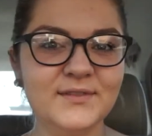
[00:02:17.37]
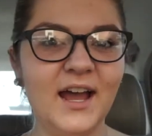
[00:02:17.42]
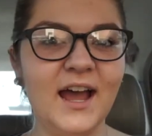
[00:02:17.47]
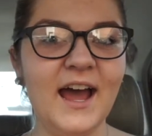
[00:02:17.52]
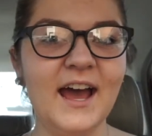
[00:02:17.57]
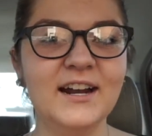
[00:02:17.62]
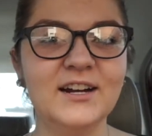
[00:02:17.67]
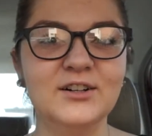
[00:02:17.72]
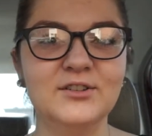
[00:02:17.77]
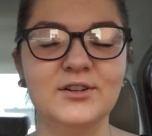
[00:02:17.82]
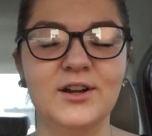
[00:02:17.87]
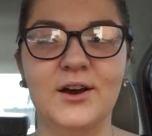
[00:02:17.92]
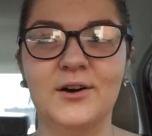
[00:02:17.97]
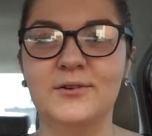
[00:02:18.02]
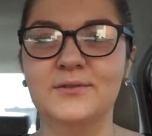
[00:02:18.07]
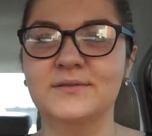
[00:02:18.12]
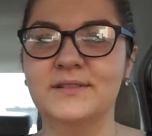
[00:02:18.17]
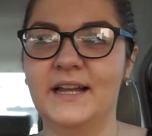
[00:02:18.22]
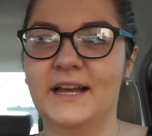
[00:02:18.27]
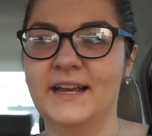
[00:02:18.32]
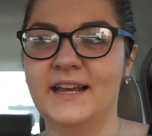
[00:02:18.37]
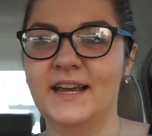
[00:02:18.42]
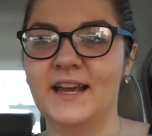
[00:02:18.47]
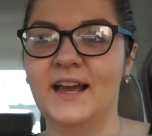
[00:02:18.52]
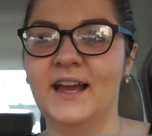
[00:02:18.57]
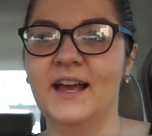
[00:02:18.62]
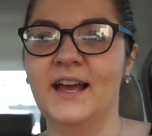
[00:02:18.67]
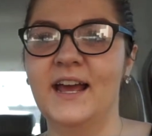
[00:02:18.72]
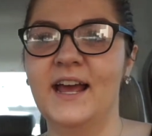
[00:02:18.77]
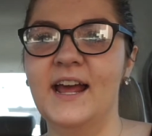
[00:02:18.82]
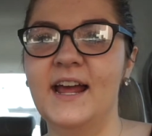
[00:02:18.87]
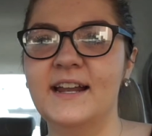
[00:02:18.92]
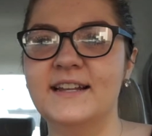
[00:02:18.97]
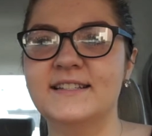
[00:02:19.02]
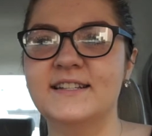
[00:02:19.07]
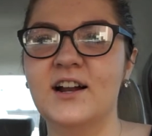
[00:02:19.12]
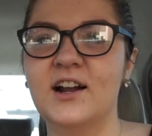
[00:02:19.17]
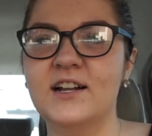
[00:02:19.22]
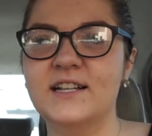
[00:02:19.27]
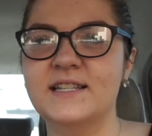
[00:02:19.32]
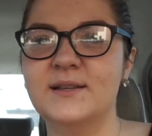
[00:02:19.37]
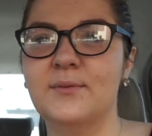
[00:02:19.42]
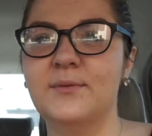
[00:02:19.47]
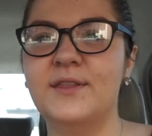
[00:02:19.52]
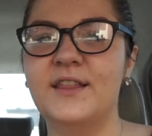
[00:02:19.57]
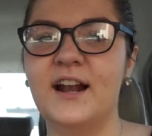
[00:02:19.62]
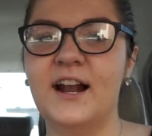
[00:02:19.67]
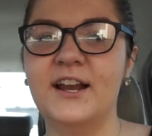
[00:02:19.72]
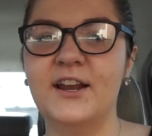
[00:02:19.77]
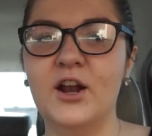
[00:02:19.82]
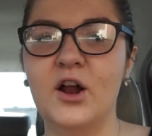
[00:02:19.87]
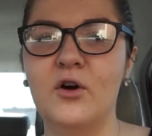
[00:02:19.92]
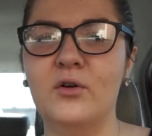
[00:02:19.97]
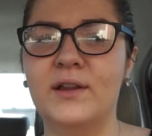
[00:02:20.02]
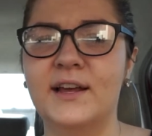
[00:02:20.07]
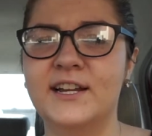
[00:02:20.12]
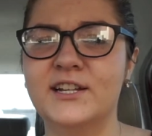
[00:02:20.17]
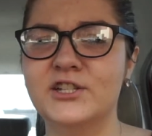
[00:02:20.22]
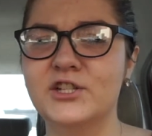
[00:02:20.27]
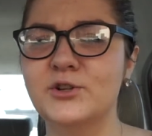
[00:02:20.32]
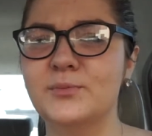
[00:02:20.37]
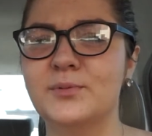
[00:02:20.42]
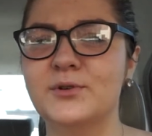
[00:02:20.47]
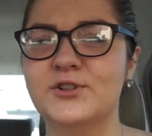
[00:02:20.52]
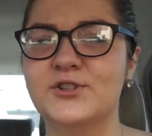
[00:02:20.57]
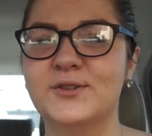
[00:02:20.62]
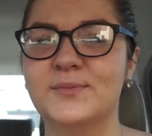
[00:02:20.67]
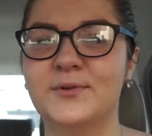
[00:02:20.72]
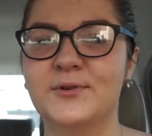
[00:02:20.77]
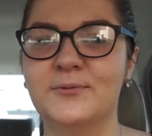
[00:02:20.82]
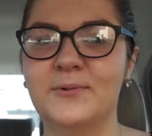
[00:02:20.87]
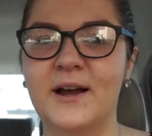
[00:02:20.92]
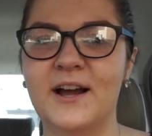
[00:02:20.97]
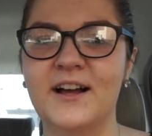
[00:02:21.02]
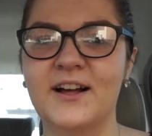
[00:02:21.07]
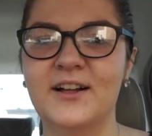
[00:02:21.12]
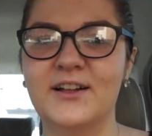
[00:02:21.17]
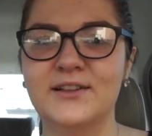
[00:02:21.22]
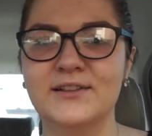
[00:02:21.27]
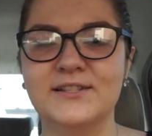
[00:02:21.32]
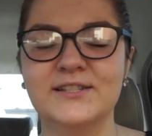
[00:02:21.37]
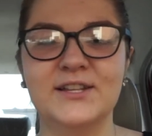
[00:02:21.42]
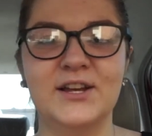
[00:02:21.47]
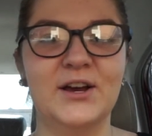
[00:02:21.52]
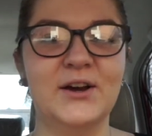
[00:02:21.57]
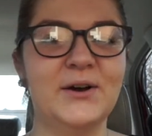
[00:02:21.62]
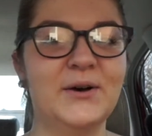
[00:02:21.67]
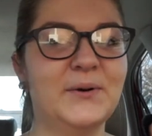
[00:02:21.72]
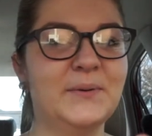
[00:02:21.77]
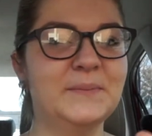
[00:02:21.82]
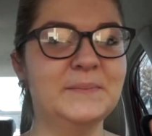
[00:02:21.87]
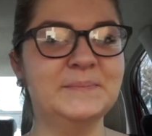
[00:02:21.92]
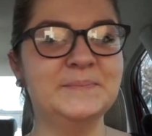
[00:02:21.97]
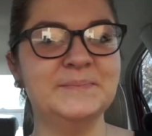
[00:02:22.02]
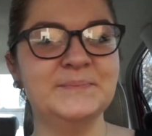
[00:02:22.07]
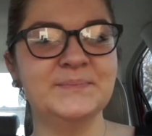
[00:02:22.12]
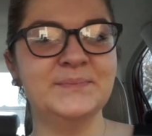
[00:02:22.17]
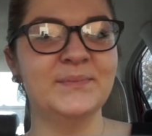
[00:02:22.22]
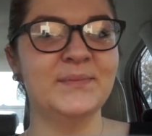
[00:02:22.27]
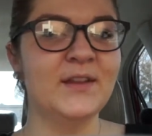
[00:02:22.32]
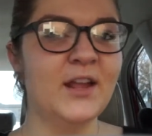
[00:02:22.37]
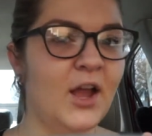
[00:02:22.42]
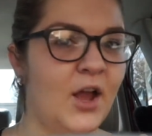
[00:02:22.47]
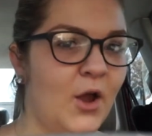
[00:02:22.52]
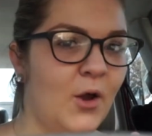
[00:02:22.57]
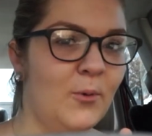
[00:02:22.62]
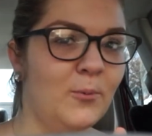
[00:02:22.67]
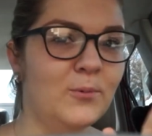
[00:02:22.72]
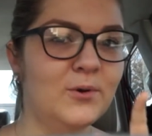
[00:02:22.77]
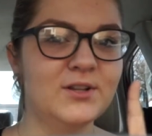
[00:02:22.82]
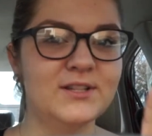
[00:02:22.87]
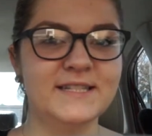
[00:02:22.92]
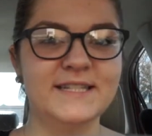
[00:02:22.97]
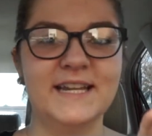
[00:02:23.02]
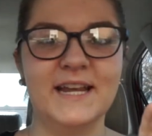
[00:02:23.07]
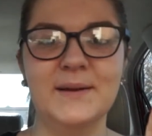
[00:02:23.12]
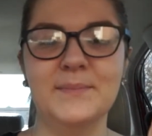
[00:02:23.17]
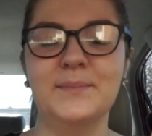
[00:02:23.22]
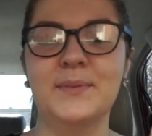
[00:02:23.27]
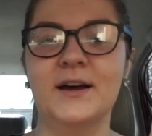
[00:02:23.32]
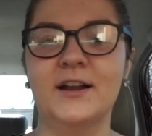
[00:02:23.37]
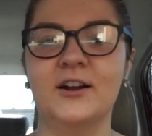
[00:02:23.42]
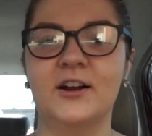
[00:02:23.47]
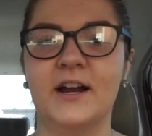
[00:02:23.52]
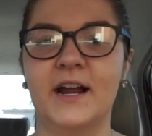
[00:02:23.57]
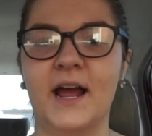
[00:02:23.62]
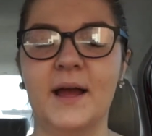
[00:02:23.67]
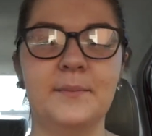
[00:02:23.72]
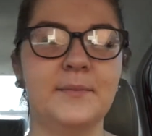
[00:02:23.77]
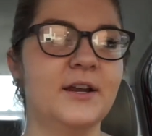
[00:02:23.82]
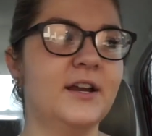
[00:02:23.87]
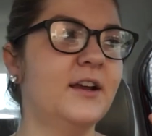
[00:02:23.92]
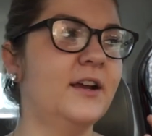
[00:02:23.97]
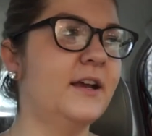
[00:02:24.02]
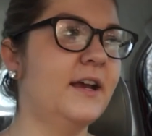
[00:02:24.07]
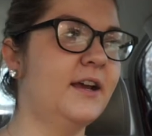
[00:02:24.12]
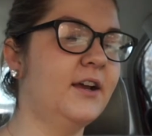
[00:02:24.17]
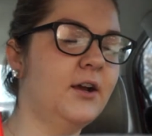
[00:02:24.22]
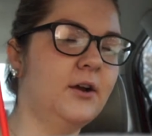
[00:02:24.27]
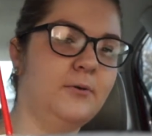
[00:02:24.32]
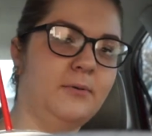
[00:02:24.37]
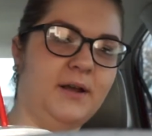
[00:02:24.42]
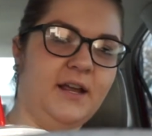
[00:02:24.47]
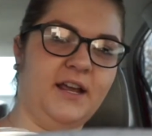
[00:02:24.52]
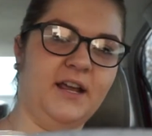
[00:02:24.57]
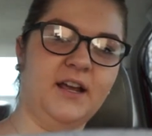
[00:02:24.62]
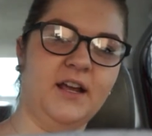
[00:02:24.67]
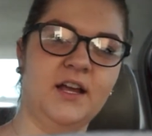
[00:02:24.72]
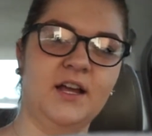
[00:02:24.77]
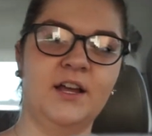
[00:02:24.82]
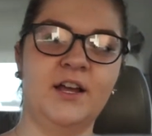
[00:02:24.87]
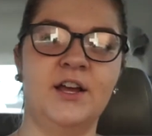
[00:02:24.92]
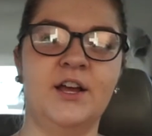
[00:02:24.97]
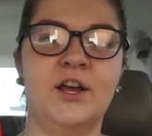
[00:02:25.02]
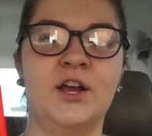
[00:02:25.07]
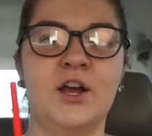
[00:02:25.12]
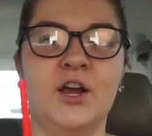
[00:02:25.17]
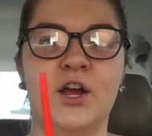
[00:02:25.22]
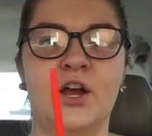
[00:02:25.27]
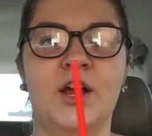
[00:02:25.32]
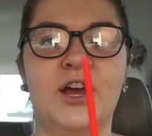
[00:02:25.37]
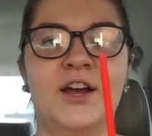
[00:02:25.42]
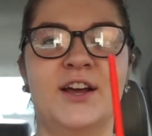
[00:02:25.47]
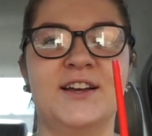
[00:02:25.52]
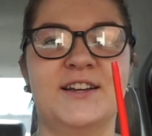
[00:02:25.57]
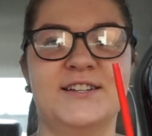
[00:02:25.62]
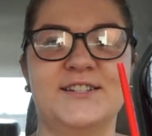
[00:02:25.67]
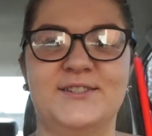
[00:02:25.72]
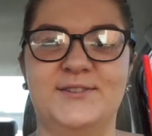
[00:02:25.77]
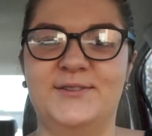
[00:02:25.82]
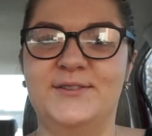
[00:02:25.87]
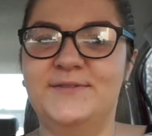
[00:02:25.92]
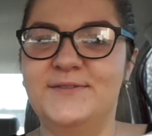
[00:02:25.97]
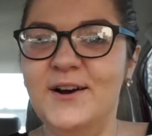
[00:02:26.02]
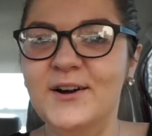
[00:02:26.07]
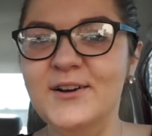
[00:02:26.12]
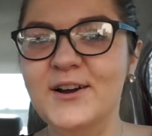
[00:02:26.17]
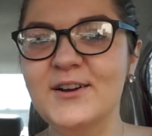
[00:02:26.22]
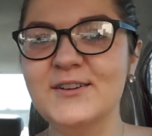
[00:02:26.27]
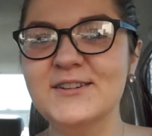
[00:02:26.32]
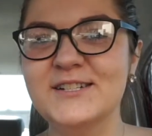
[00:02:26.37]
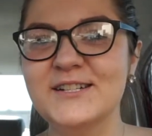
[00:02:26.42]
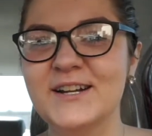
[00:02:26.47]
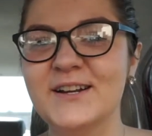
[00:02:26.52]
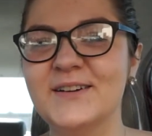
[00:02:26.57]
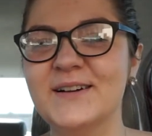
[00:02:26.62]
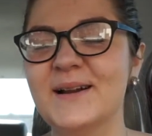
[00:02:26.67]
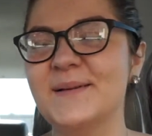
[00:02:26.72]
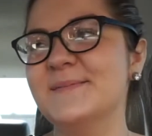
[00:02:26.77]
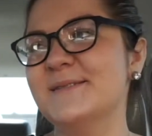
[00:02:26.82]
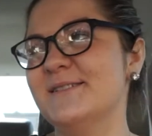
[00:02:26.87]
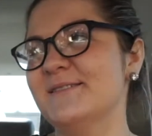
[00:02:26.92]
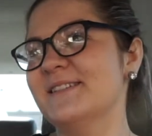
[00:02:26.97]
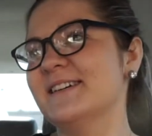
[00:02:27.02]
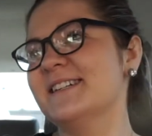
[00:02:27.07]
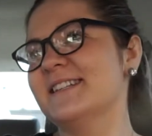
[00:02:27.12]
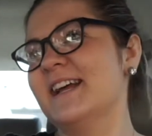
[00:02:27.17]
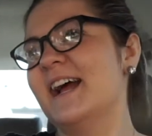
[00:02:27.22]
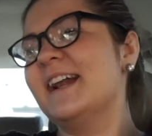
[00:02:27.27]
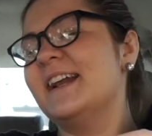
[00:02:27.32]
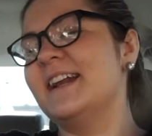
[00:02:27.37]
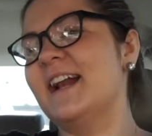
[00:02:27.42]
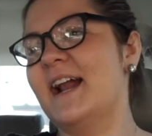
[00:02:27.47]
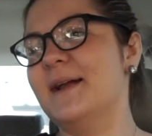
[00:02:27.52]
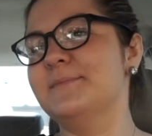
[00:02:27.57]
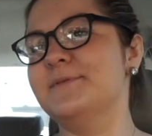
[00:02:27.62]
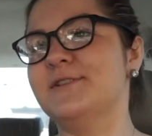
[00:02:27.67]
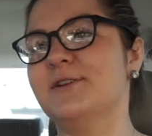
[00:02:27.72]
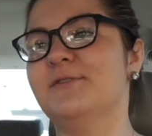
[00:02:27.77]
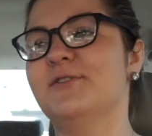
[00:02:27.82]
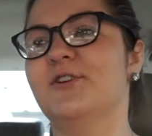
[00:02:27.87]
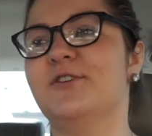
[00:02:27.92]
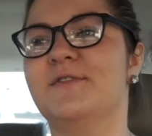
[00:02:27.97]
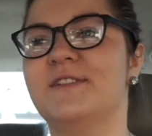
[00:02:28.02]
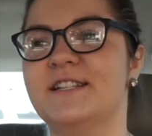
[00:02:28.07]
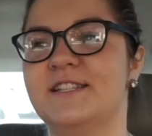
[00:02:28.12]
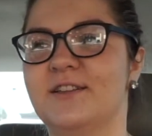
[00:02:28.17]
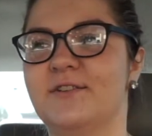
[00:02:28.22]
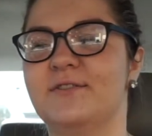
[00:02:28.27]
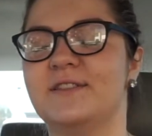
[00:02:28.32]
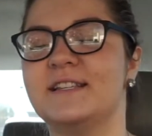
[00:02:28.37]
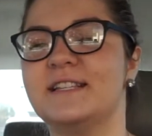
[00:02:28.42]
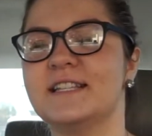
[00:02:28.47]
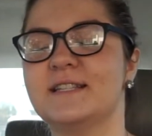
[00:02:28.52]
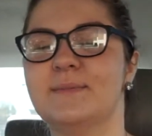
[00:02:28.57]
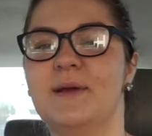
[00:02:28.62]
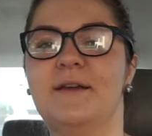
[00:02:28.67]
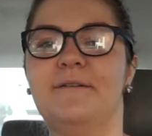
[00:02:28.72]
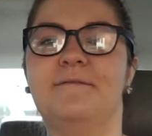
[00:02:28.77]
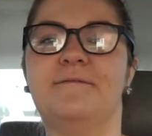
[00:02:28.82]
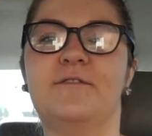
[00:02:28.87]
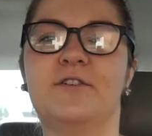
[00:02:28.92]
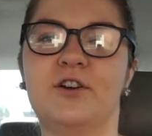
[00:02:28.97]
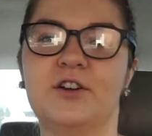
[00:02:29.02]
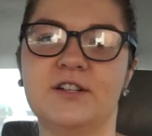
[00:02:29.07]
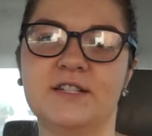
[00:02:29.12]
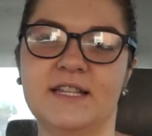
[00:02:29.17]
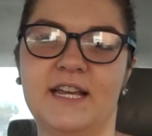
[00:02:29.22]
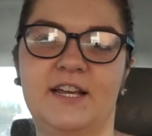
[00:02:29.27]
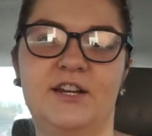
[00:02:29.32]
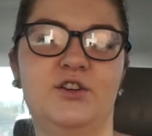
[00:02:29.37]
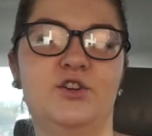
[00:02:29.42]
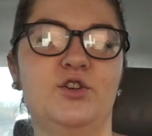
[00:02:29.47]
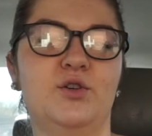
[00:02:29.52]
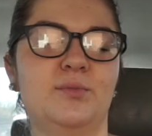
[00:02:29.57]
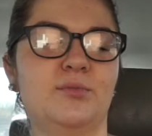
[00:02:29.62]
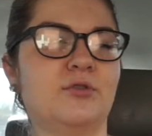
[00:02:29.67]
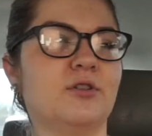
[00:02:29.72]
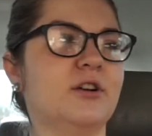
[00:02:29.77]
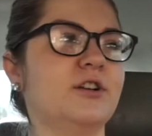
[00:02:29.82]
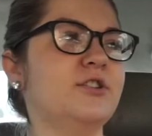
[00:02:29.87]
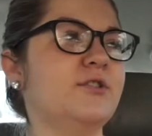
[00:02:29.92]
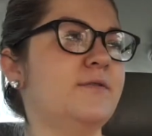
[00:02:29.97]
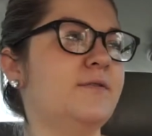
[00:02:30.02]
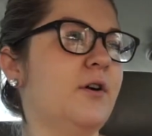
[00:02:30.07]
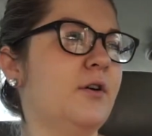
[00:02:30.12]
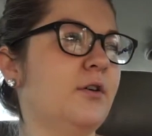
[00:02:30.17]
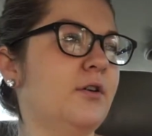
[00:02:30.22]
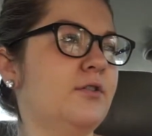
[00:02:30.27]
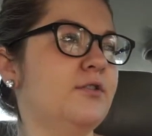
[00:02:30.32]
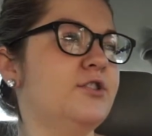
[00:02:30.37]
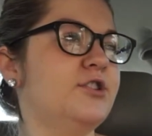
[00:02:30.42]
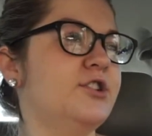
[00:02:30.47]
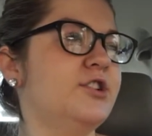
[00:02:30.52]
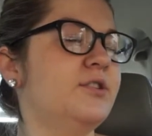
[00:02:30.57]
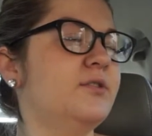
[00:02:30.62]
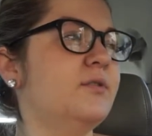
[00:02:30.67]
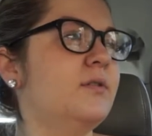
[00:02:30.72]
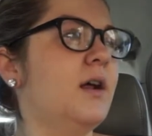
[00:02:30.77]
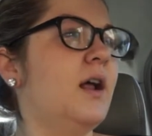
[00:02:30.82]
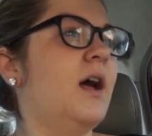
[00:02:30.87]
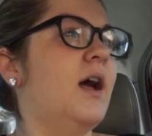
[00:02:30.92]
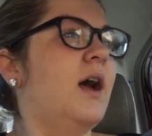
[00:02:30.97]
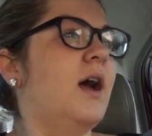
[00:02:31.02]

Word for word: I don't know. Like, it's not someone that I know, like, super, super well, so we'll see. But all right, I'm gonna get going to the photo shoot. I'm so excited. I'm so nervous though. This is my first like newborn photo shoot.